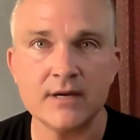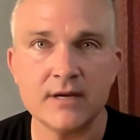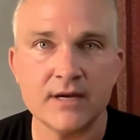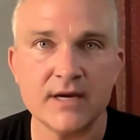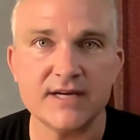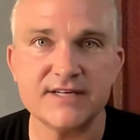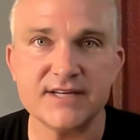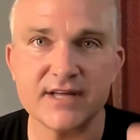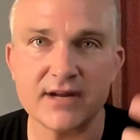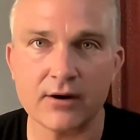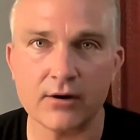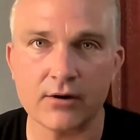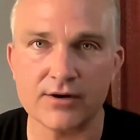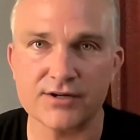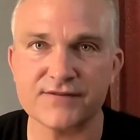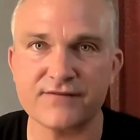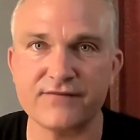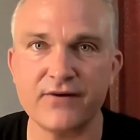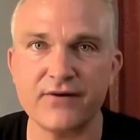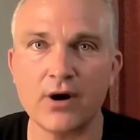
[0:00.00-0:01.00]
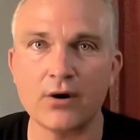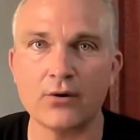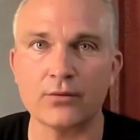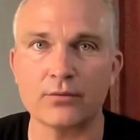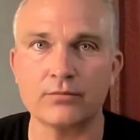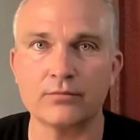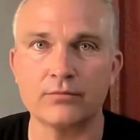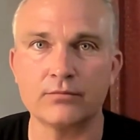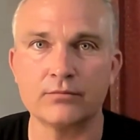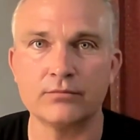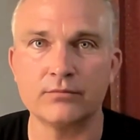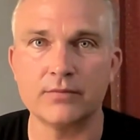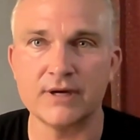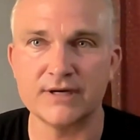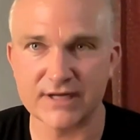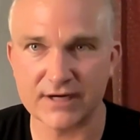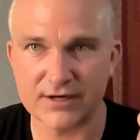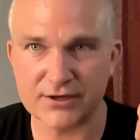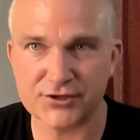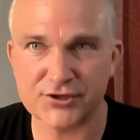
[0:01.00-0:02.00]
He did it on his phone and
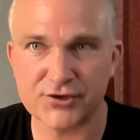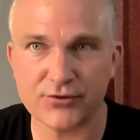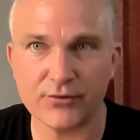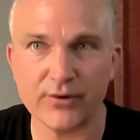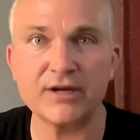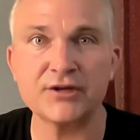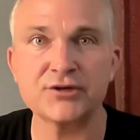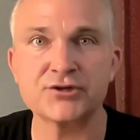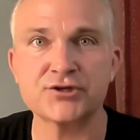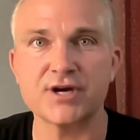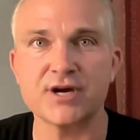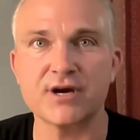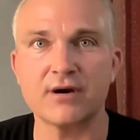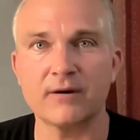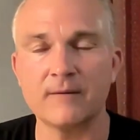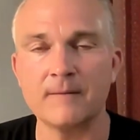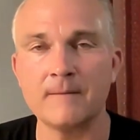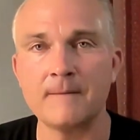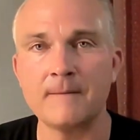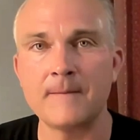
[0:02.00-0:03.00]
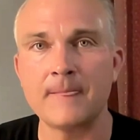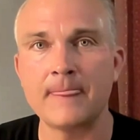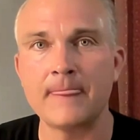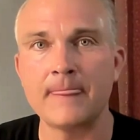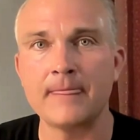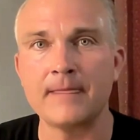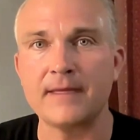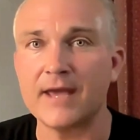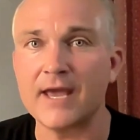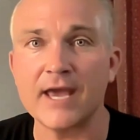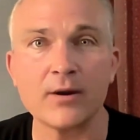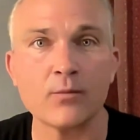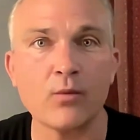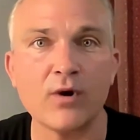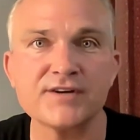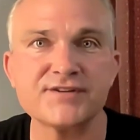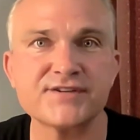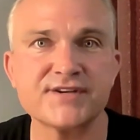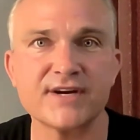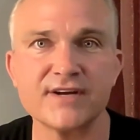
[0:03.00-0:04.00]
did a screen share. And
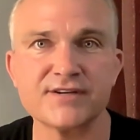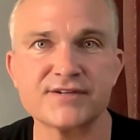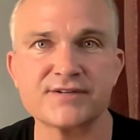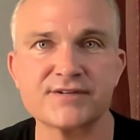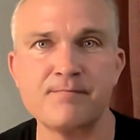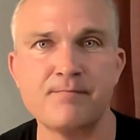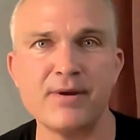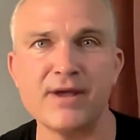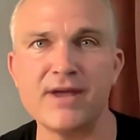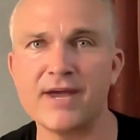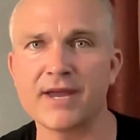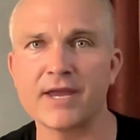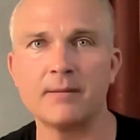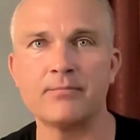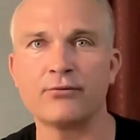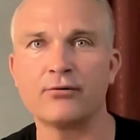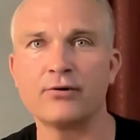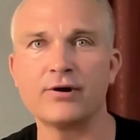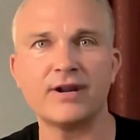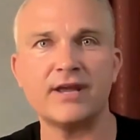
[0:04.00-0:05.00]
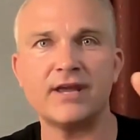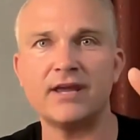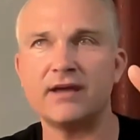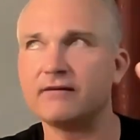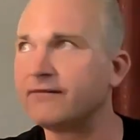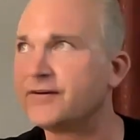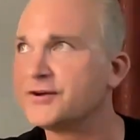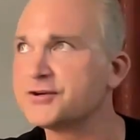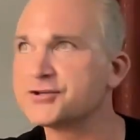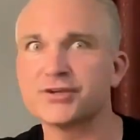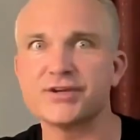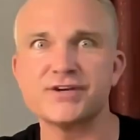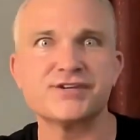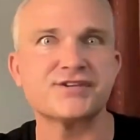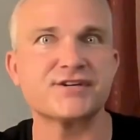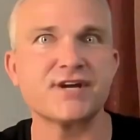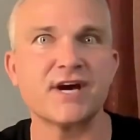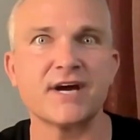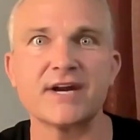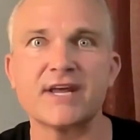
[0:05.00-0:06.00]
was it as big and pretty and visually
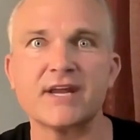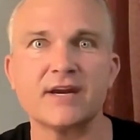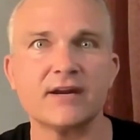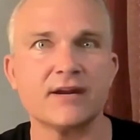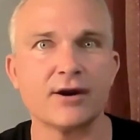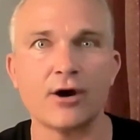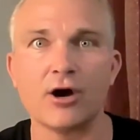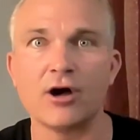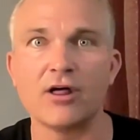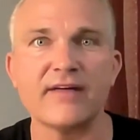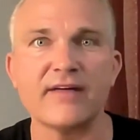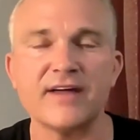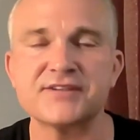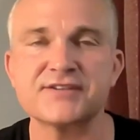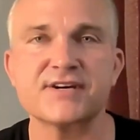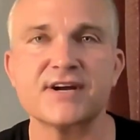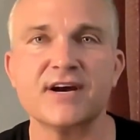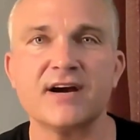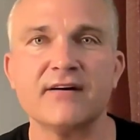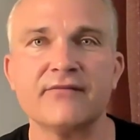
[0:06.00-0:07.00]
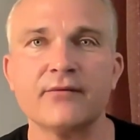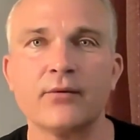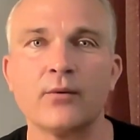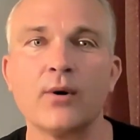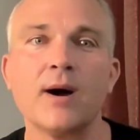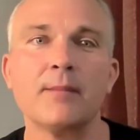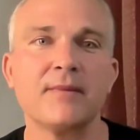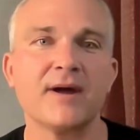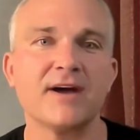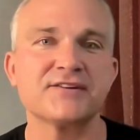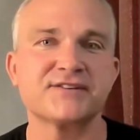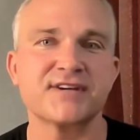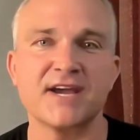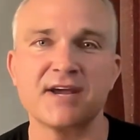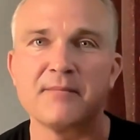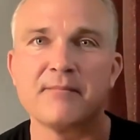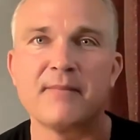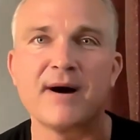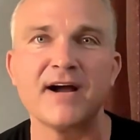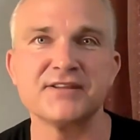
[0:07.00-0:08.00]
stunning and all that stuff? Well, I'm not
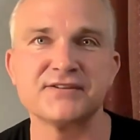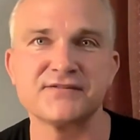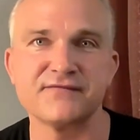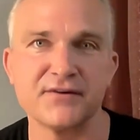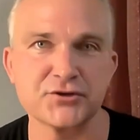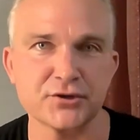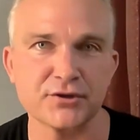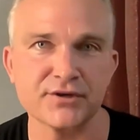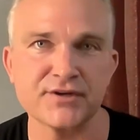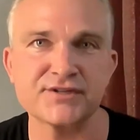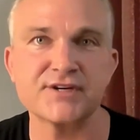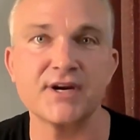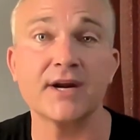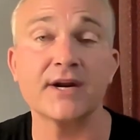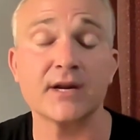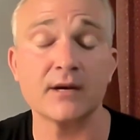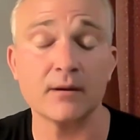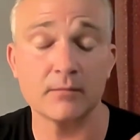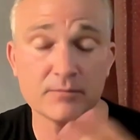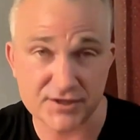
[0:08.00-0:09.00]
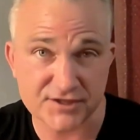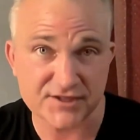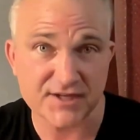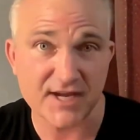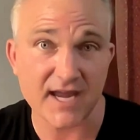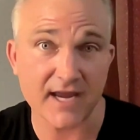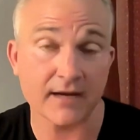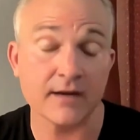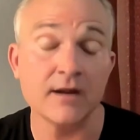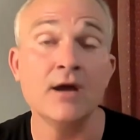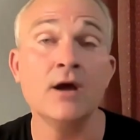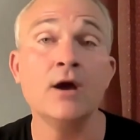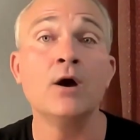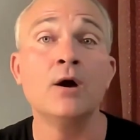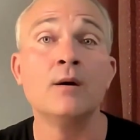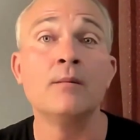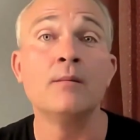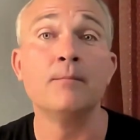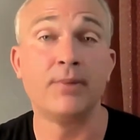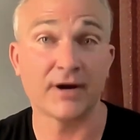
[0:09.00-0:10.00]
saying mine's visually stunning. I'm just saying,
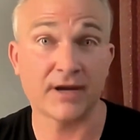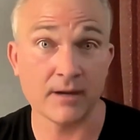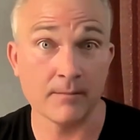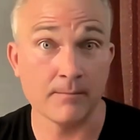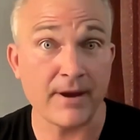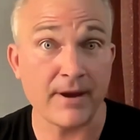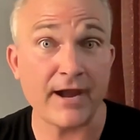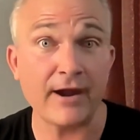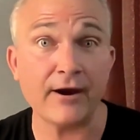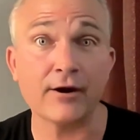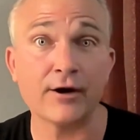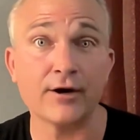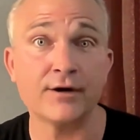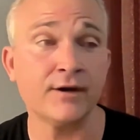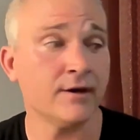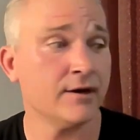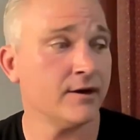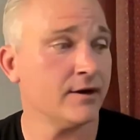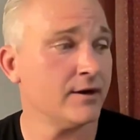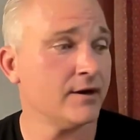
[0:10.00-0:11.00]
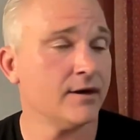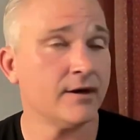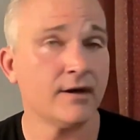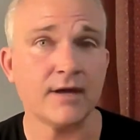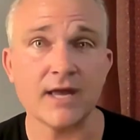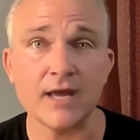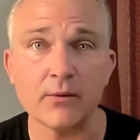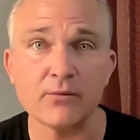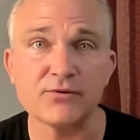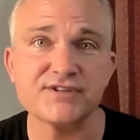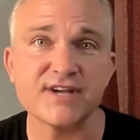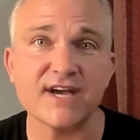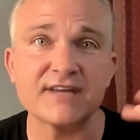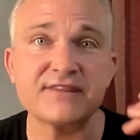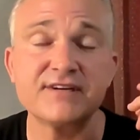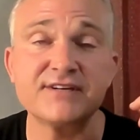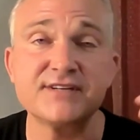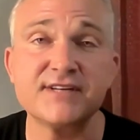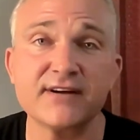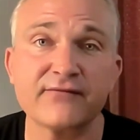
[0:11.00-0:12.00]
but compared, it was like
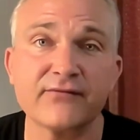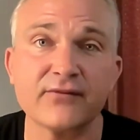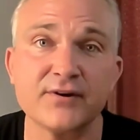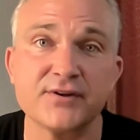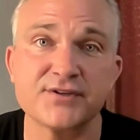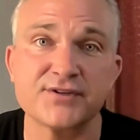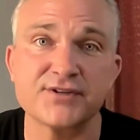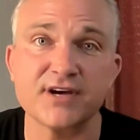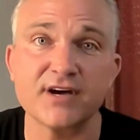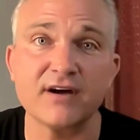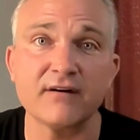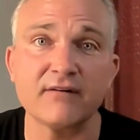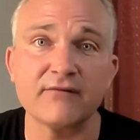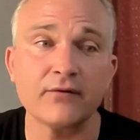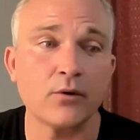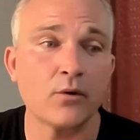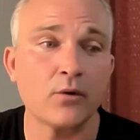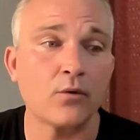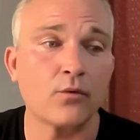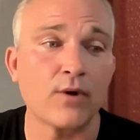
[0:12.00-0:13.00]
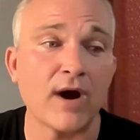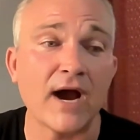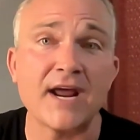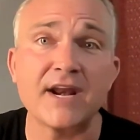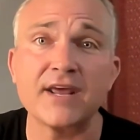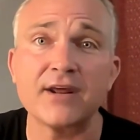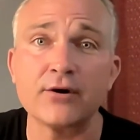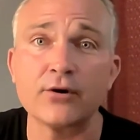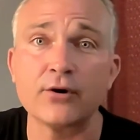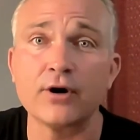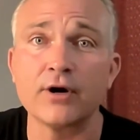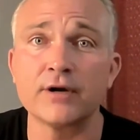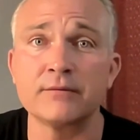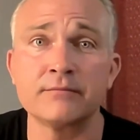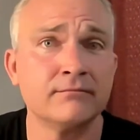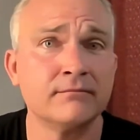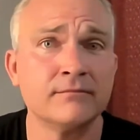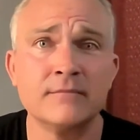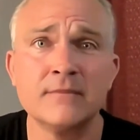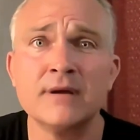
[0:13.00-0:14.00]
the difference of writing
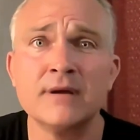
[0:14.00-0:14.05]
on